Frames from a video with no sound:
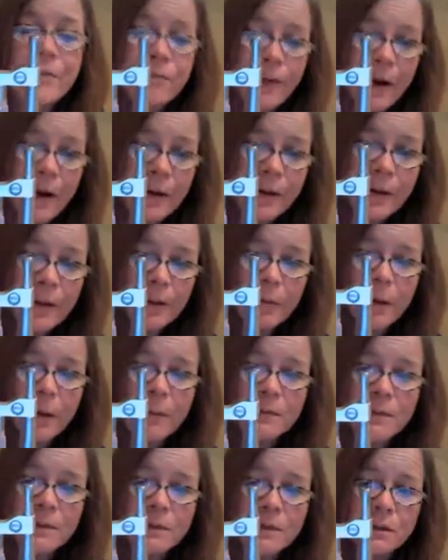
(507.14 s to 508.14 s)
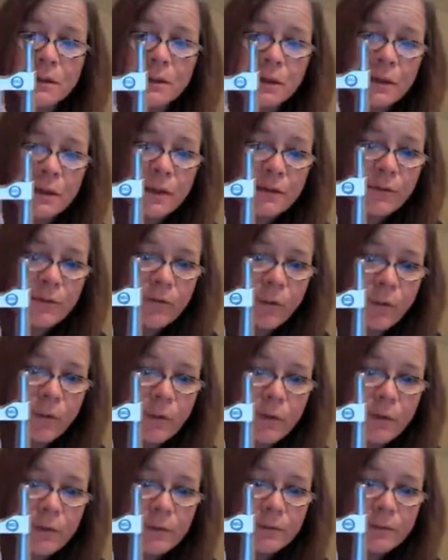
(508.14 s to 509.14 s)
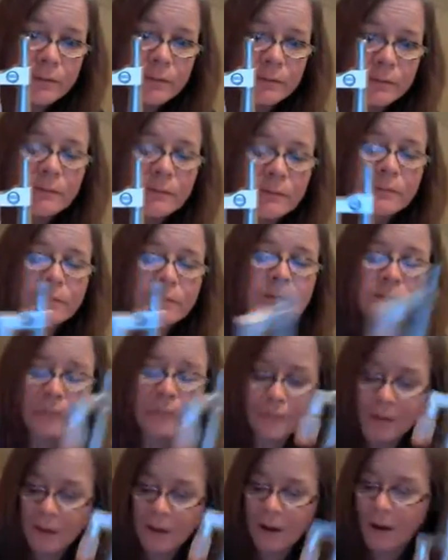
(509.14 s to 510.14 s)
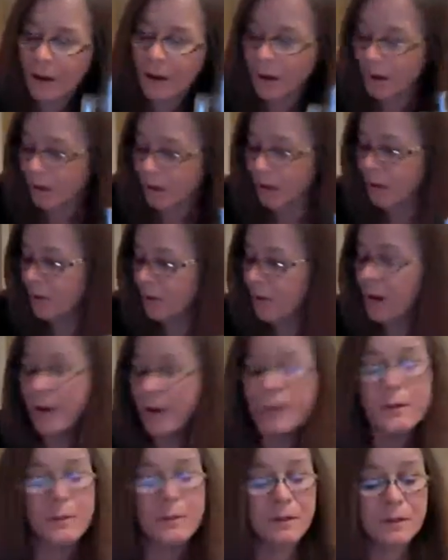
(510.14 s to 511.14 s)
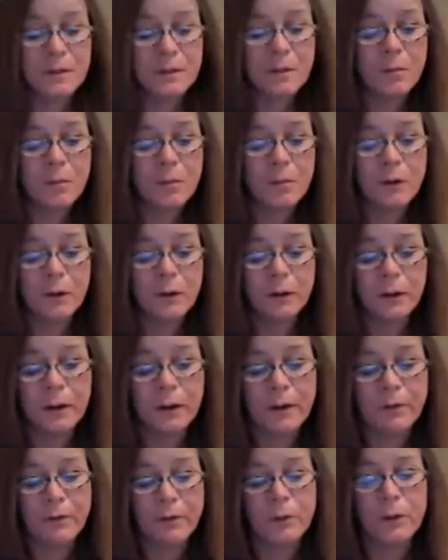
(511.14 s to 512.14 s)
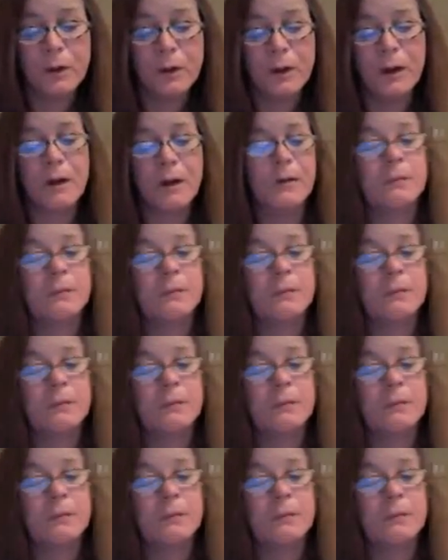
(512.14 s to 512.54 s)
find them. I'm still looking for them. I'll locate them at some point and let everyone know.